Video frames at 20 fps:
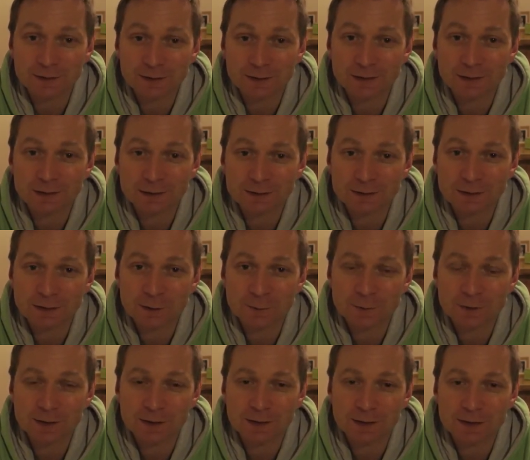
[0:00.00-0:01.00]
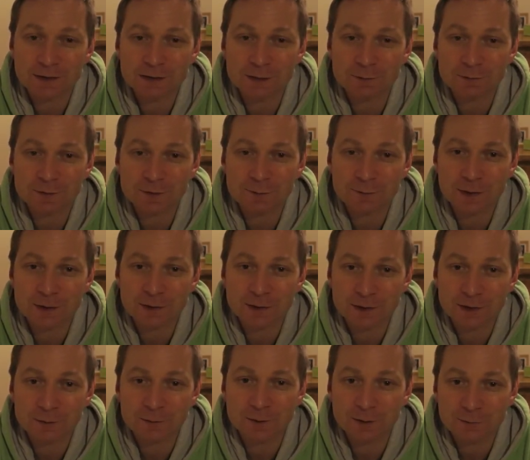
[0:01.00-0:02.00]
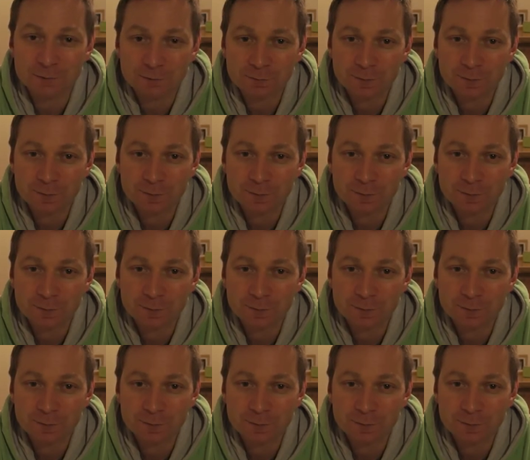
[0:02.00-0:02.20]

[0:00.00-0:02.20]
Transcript: So I'll be taking some of his magic away with